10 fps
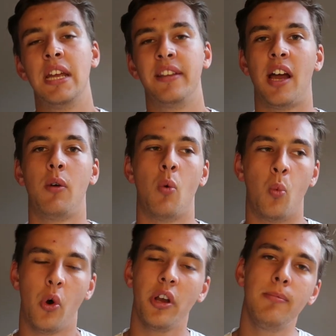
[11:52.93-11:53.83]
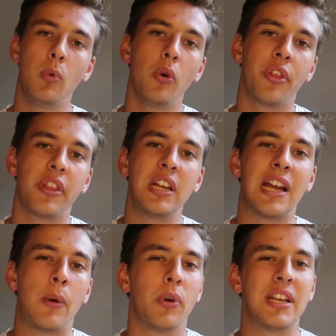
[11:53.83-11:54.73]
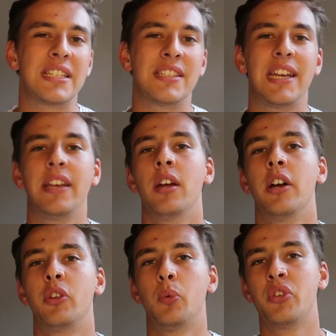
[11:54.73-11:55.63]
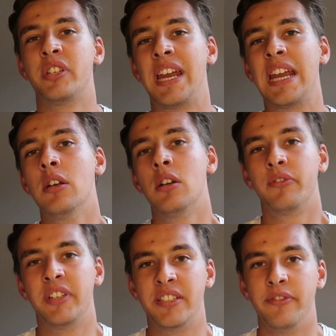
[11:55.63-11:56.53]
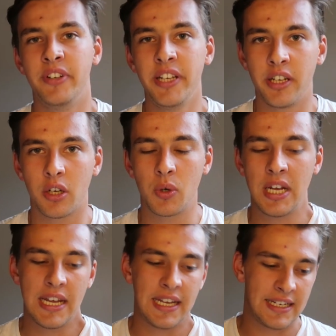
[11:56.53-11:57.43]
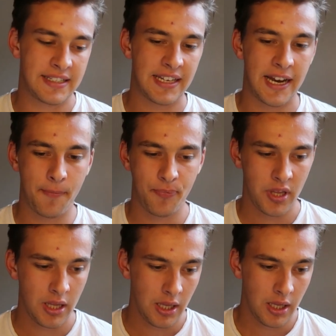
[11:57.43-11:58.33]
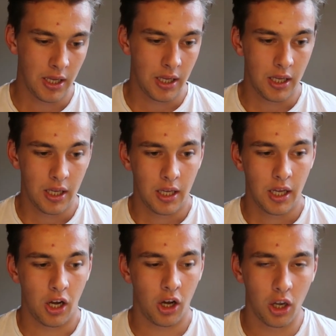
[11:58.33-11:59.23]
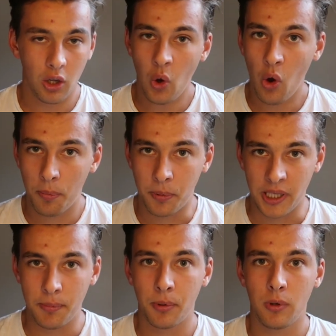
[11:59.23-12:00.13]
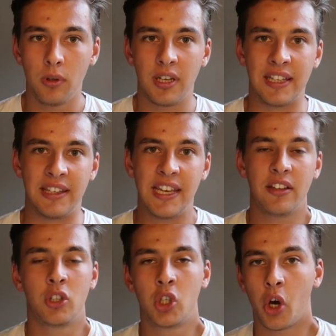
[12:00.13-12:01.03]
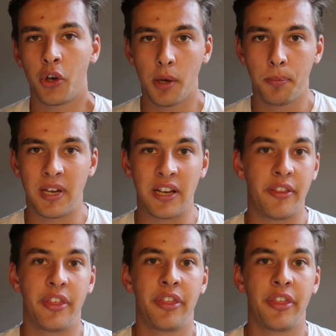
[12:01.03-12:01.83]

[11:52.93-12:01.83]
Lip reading: Now one more thing I want to say towards the end of this video is that a lot of people get caught up in